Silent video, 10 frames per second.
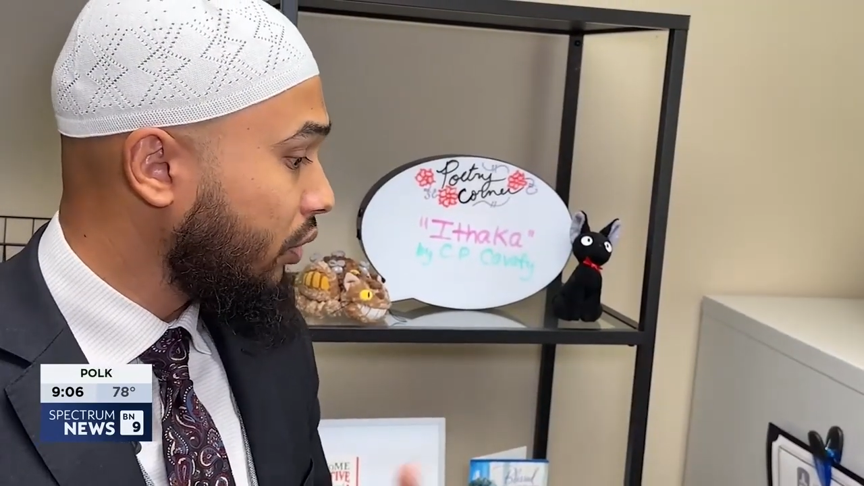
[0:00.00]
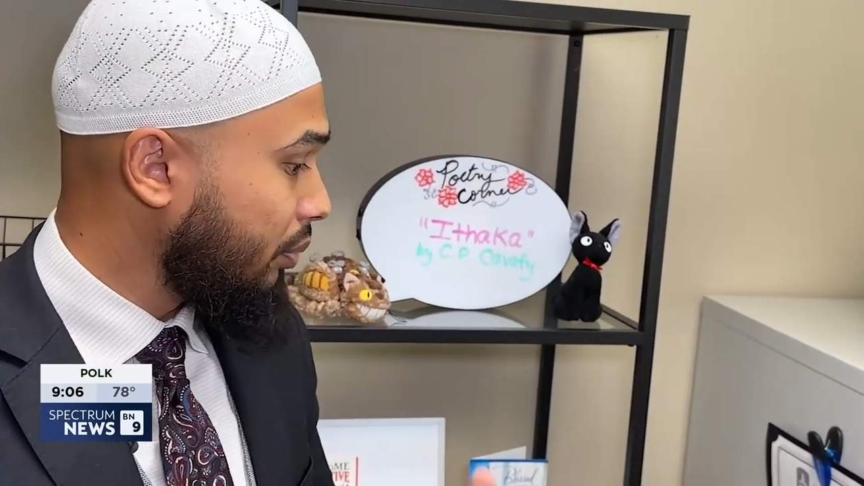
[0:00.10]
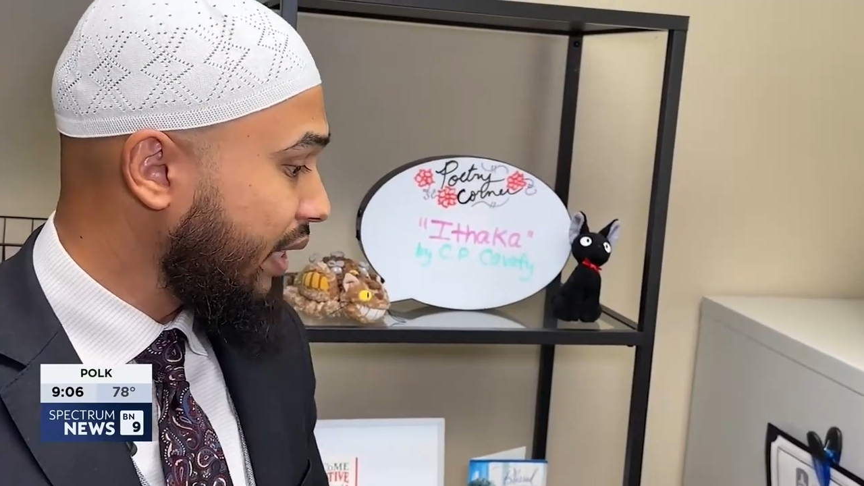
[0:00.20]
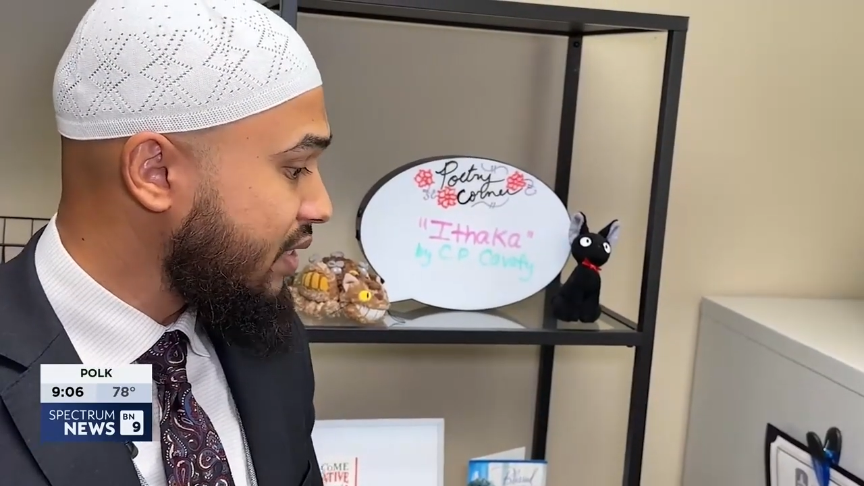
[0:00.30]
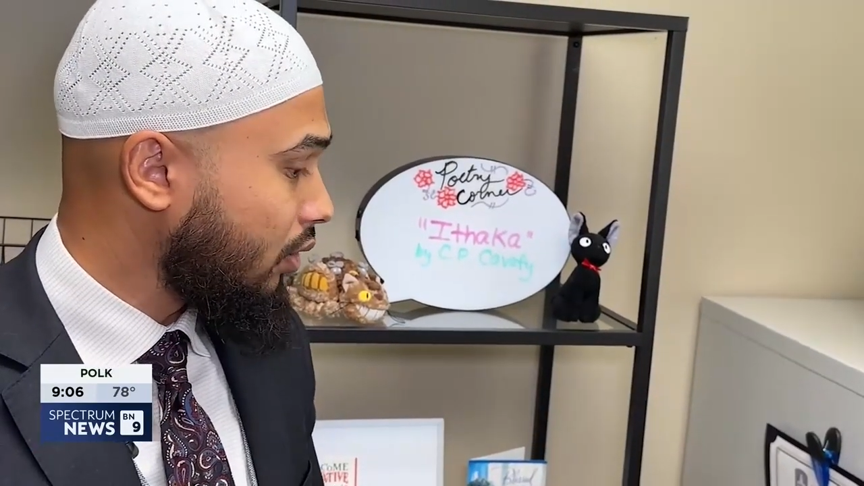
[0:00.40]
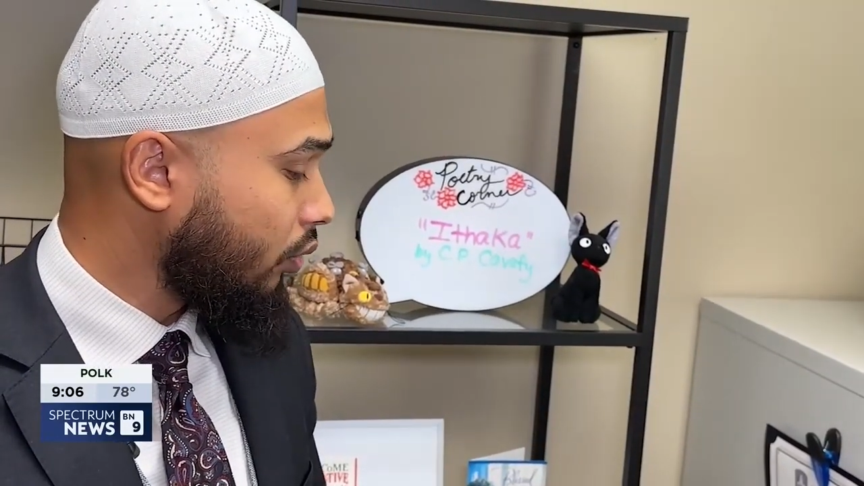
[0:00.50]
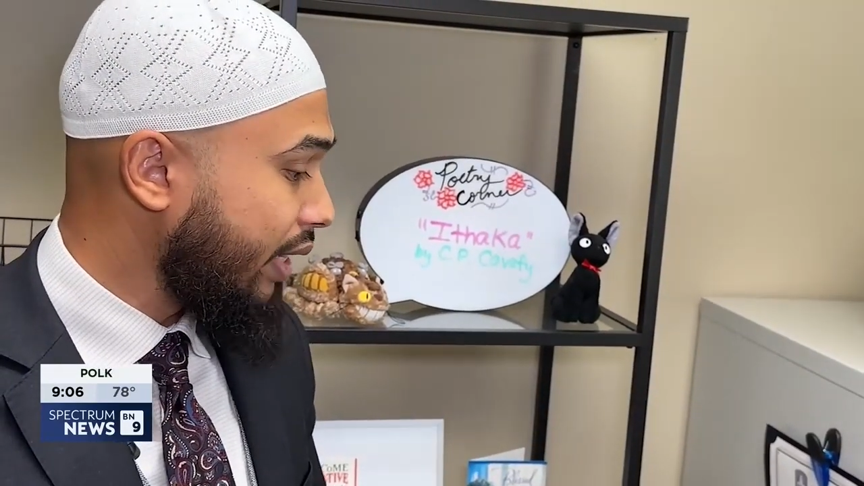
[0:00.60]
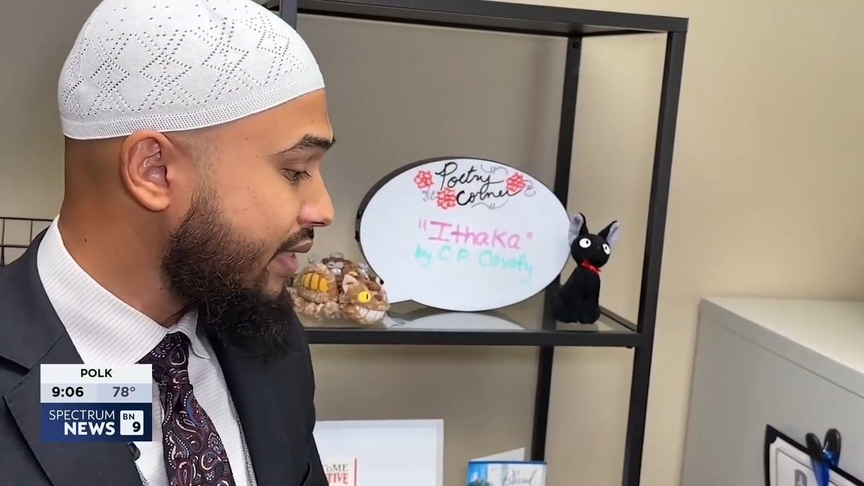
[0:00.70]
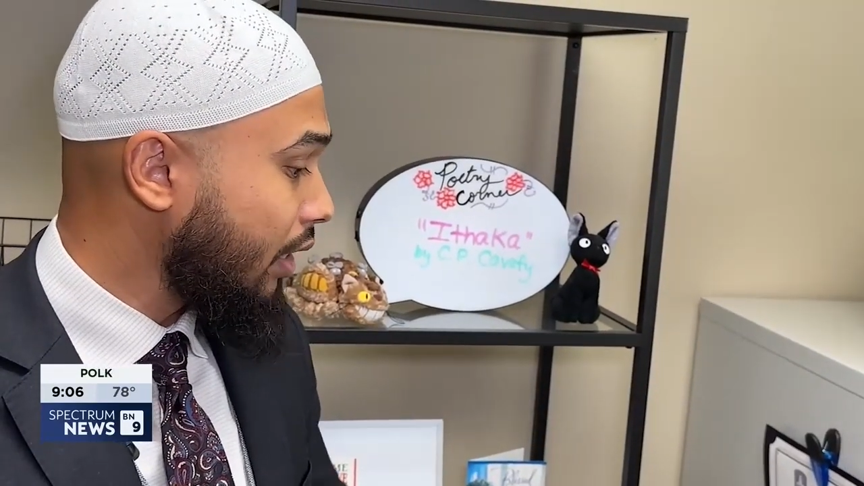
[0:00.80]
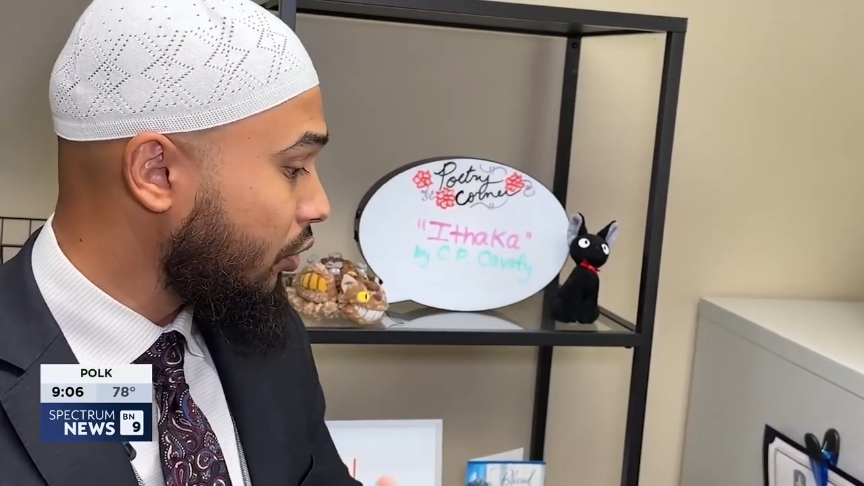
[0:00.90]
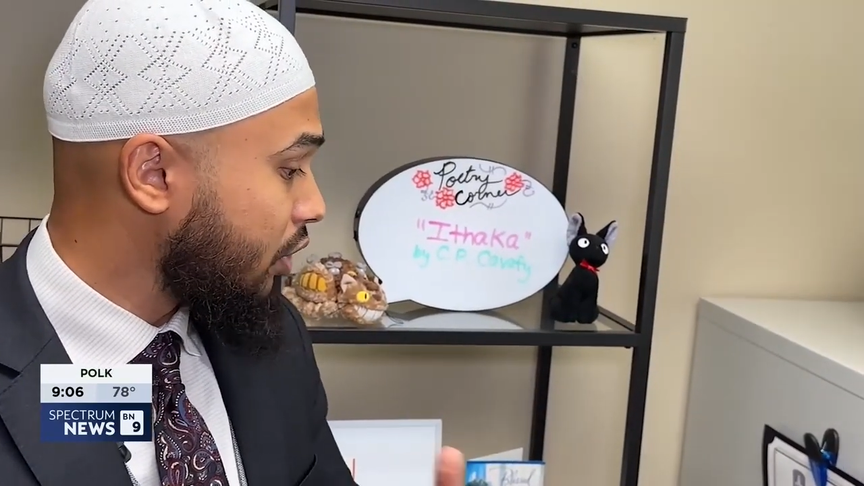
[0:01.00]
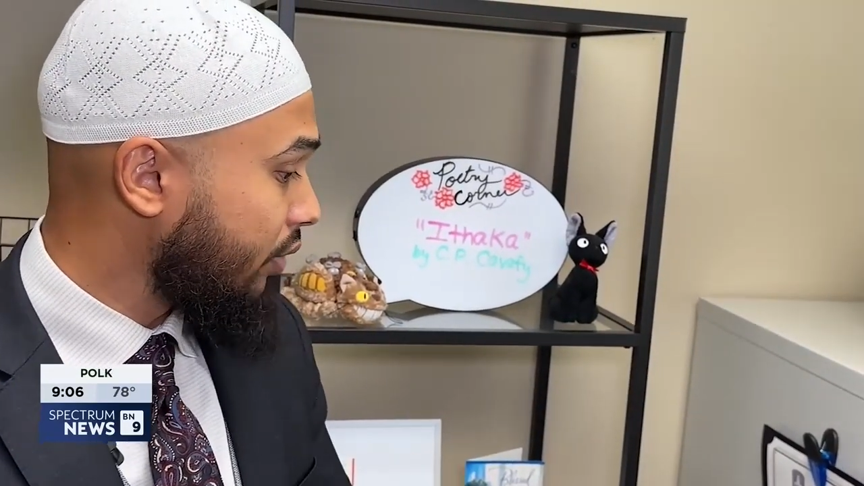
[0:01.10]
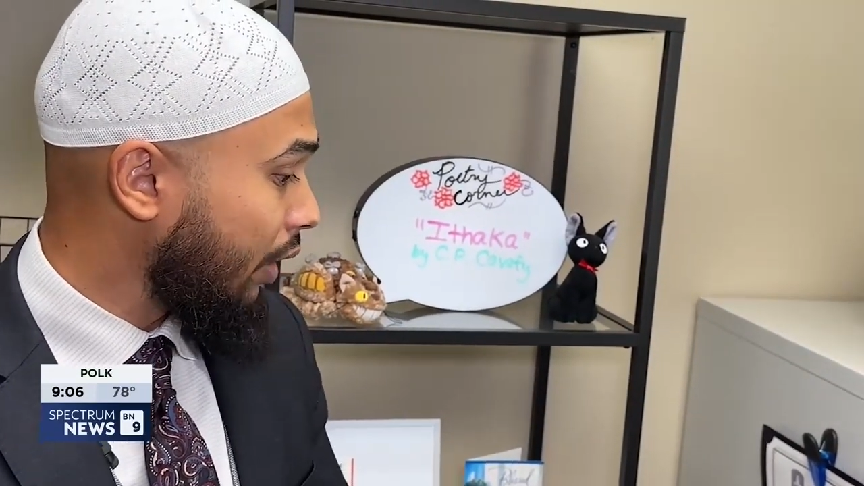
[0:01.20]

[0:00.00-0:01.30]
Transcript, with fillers: flag bumper sticker